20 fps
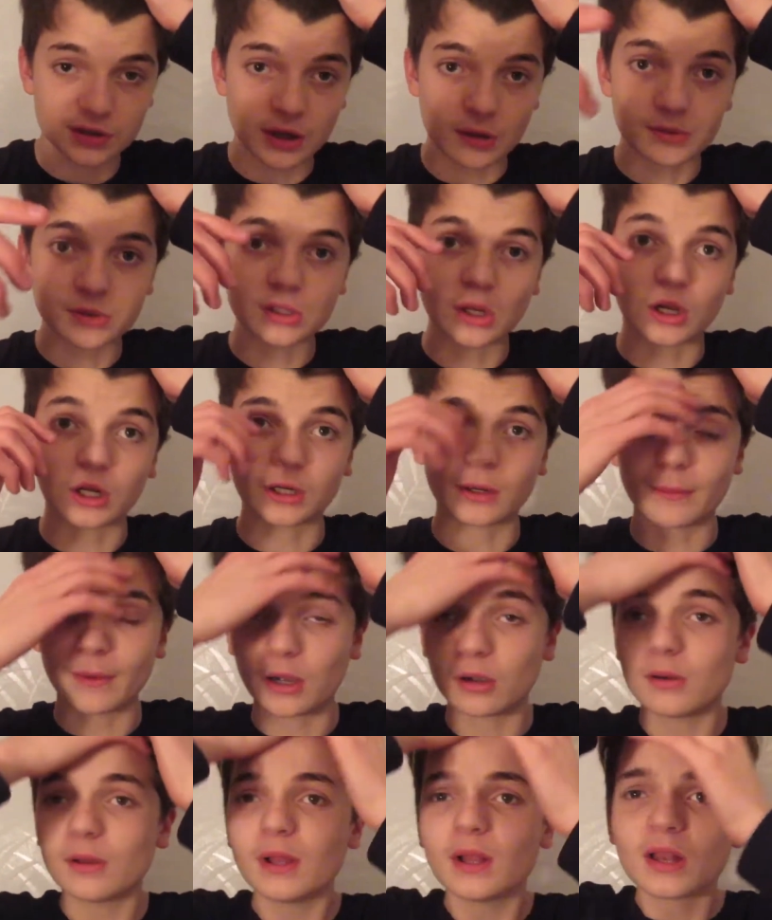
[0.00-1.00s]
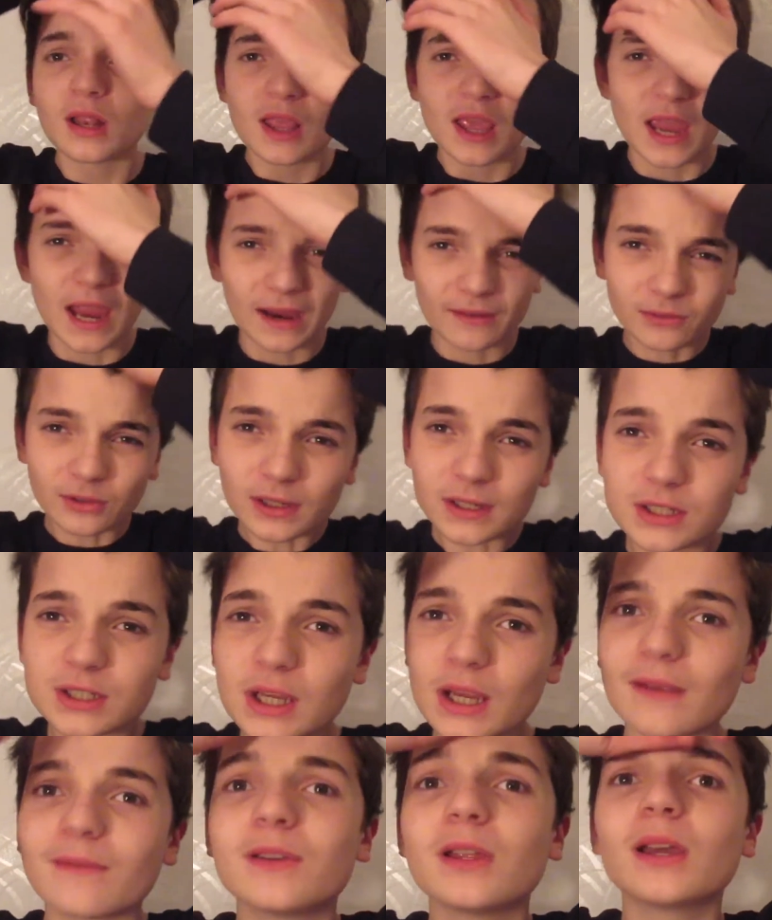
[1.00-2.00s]
I was talking about. After I
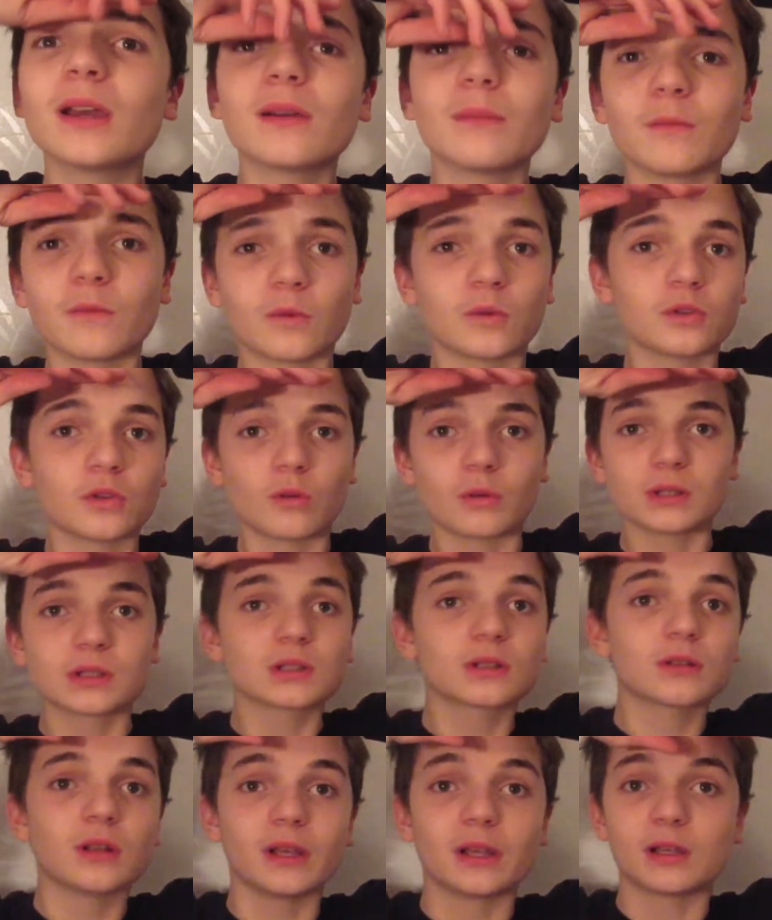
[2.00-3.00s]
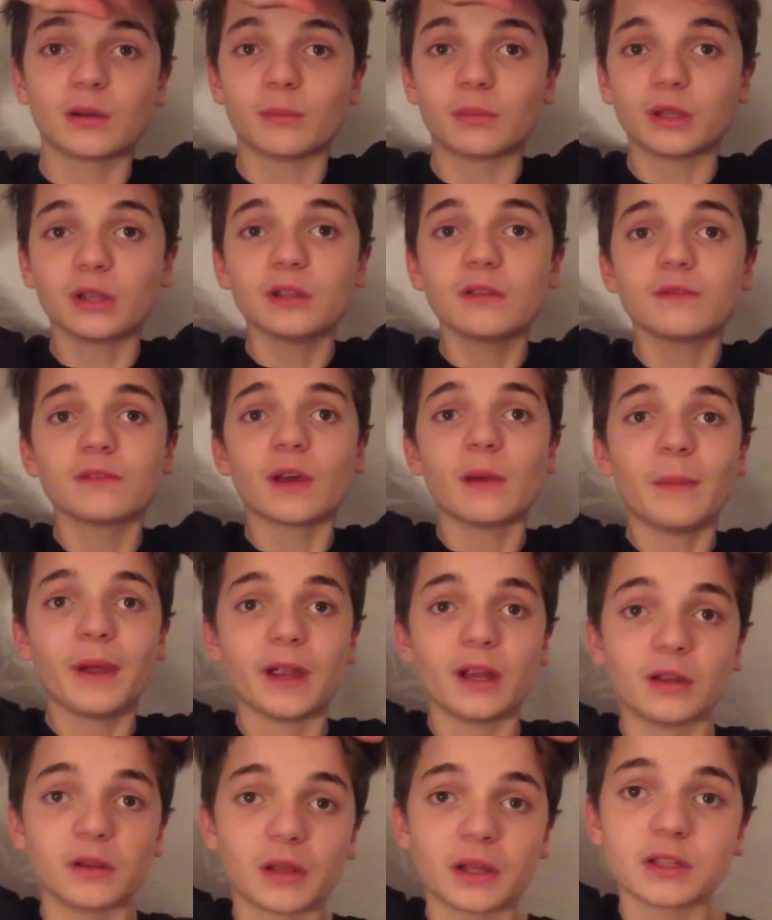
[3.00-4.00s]
shaved it, so it's like completely flat, my
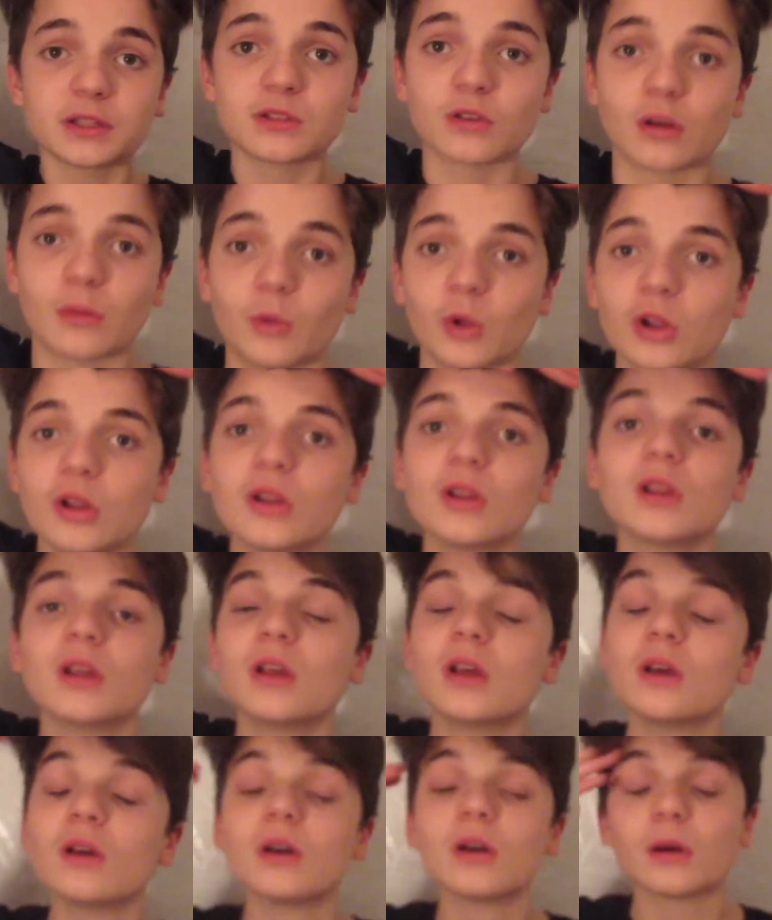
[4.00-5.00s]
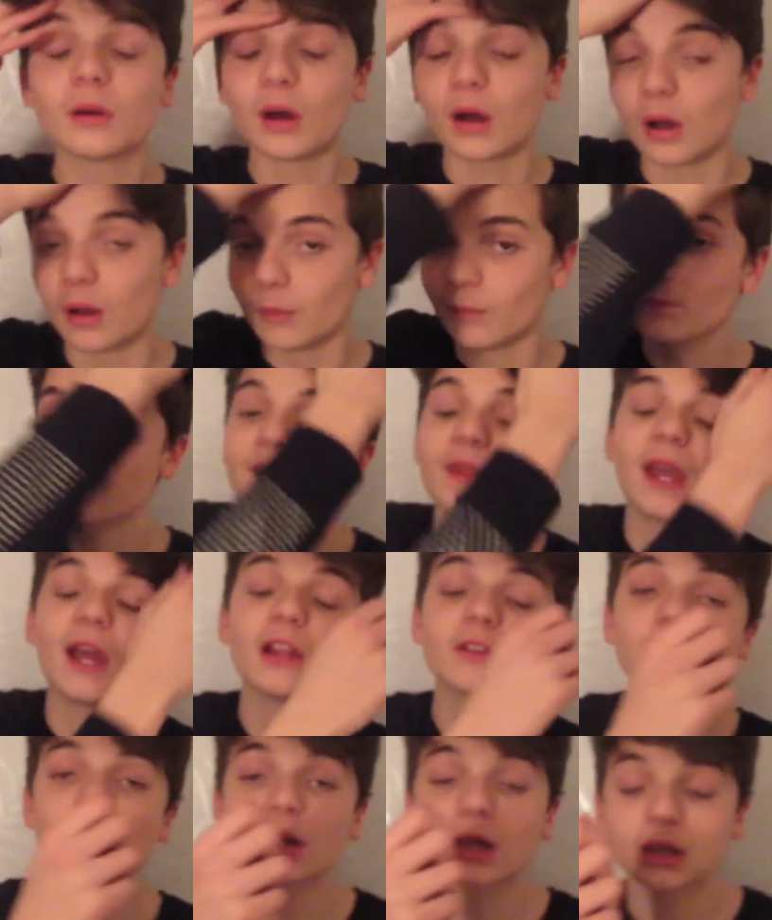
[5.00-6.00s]
hairline's normal.
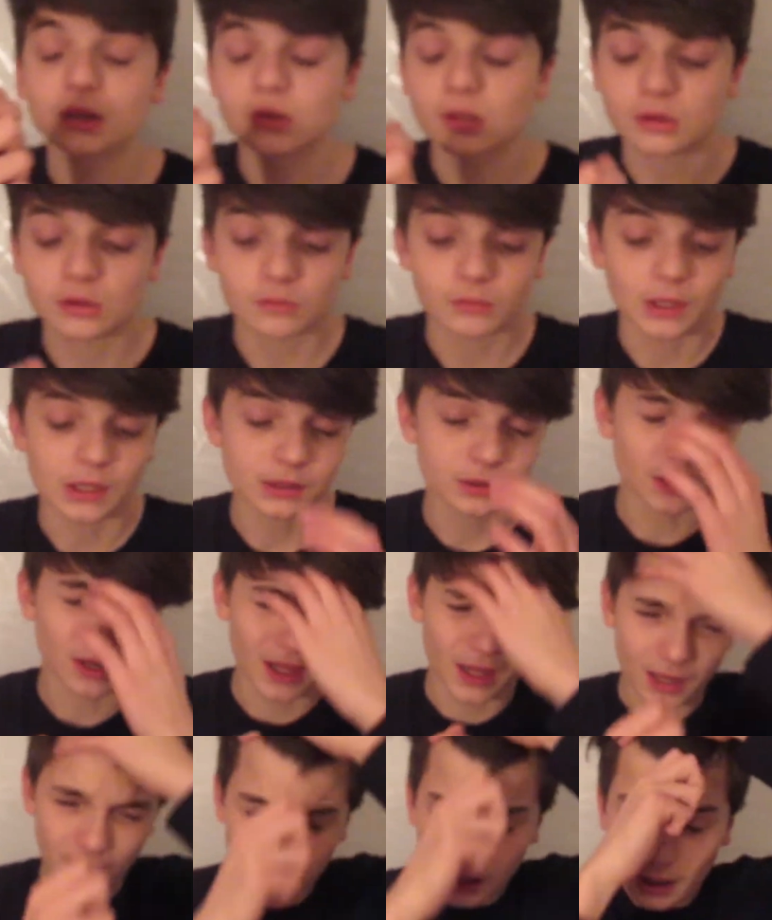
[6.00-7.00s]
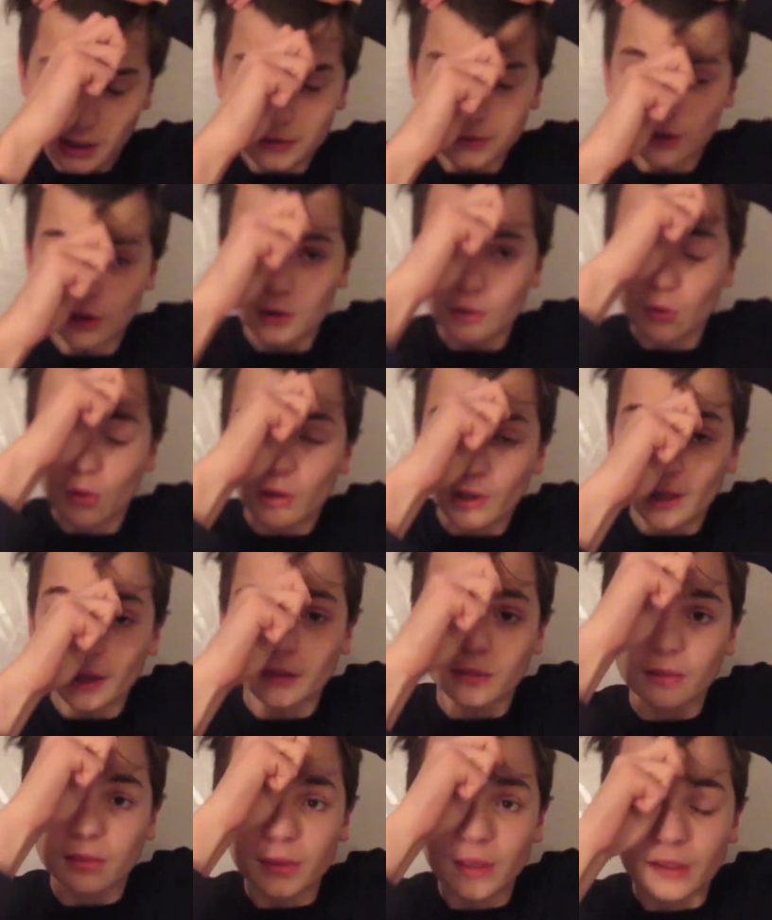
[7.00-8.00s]
As when I took the razor and I started going
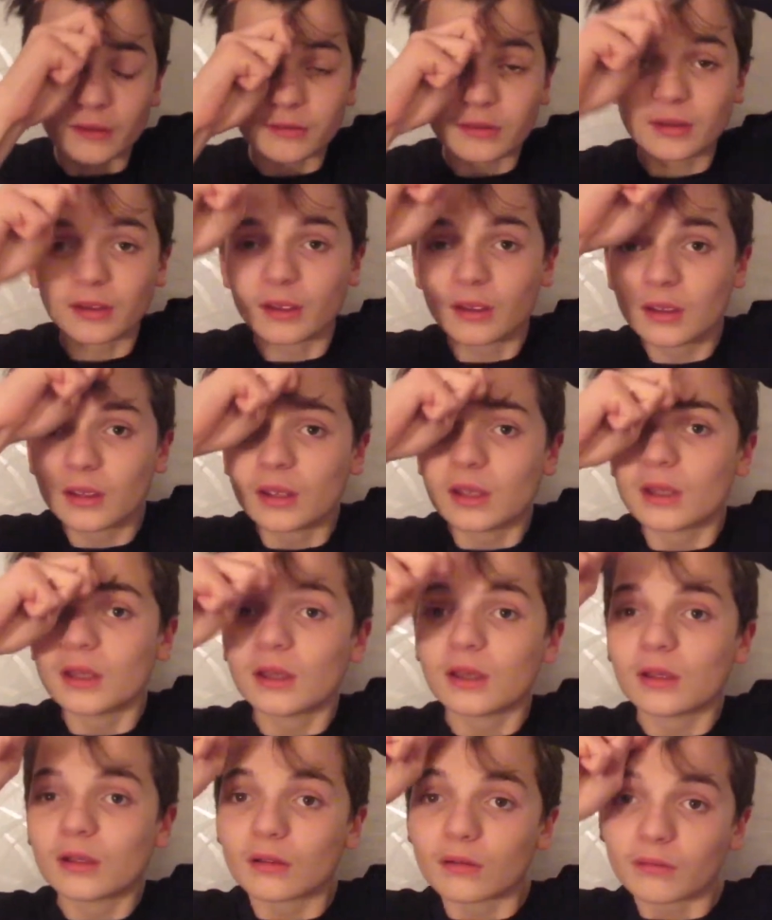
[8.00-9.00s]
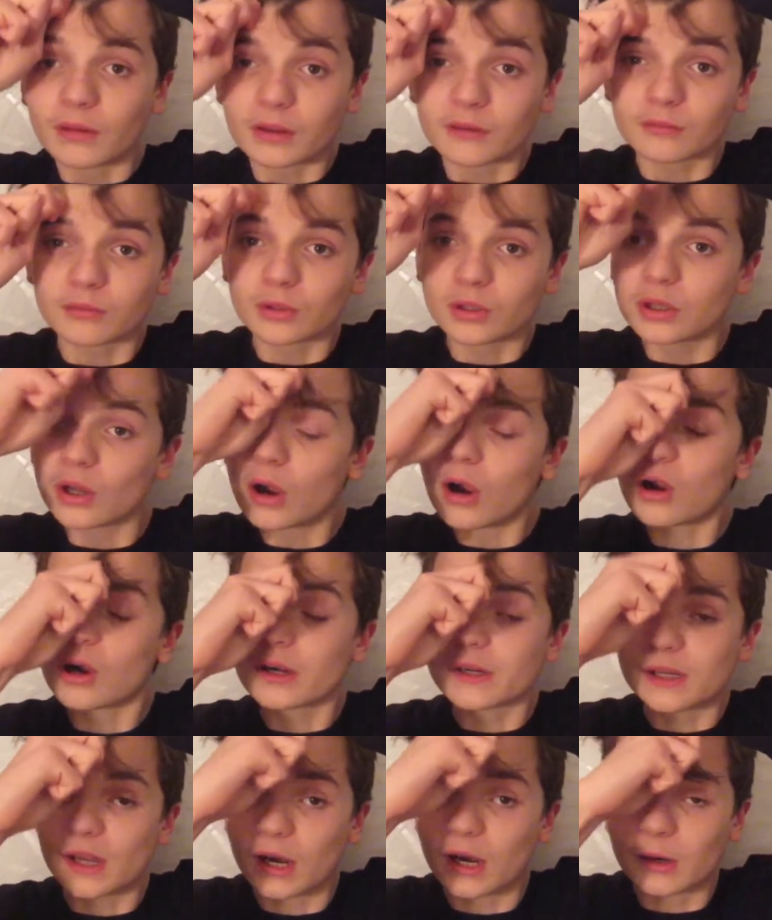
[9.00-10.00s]
like this, like really
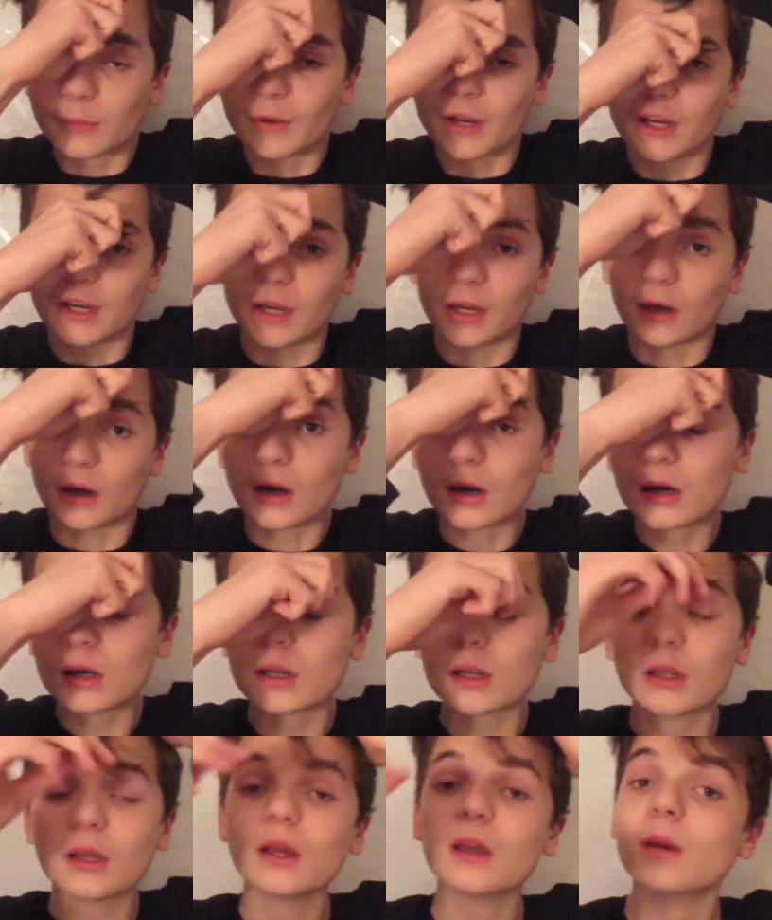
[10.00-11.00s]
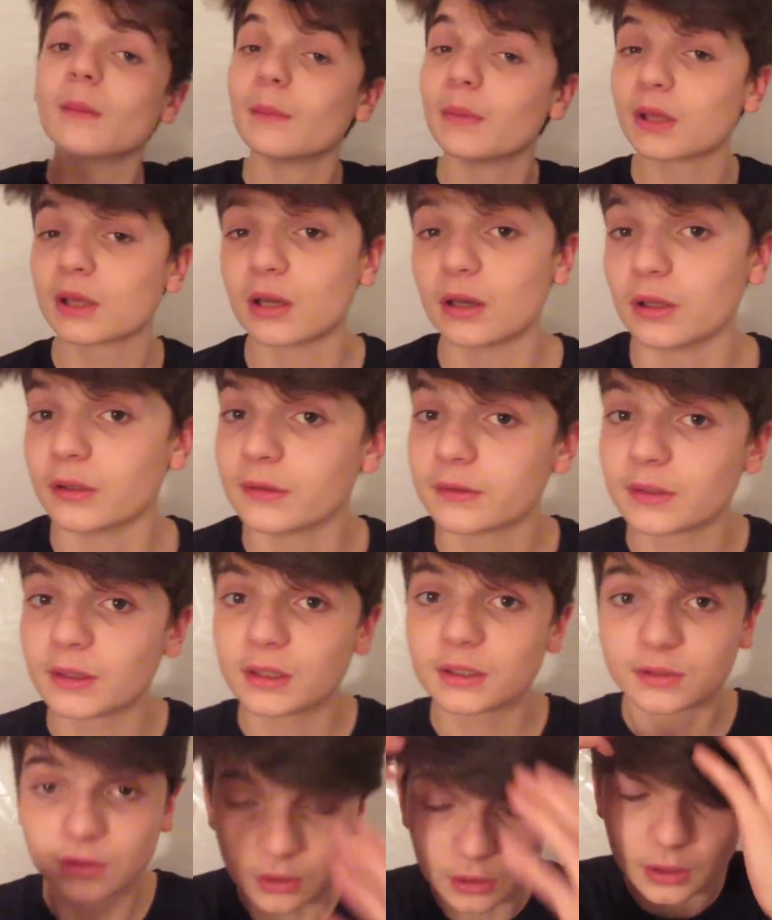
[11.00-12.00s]
hard down on my hair, because
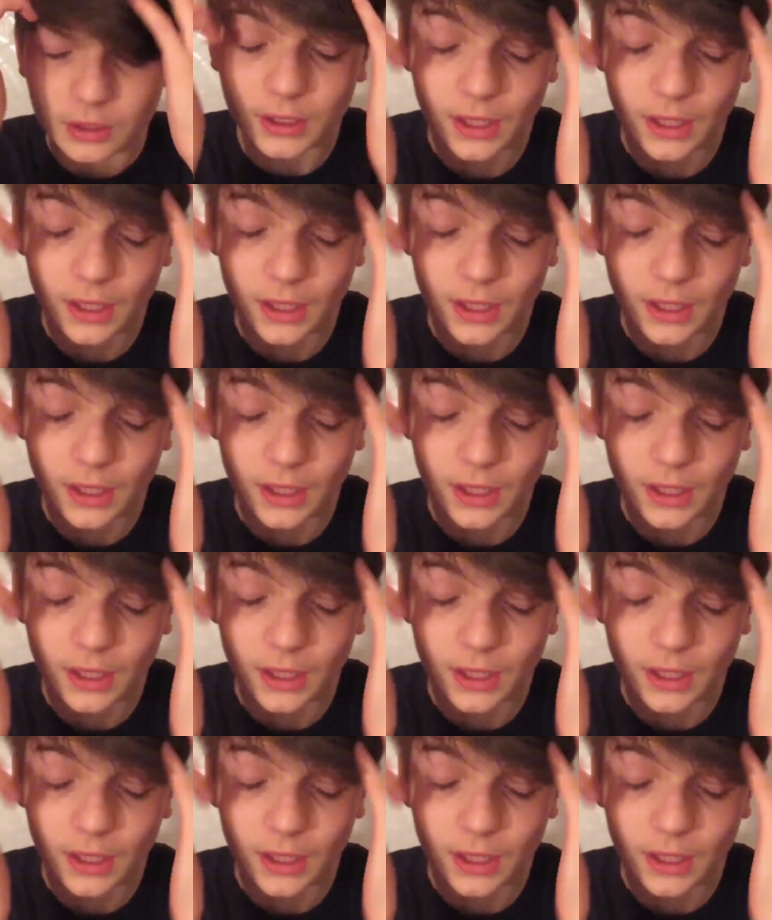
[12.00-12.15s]
it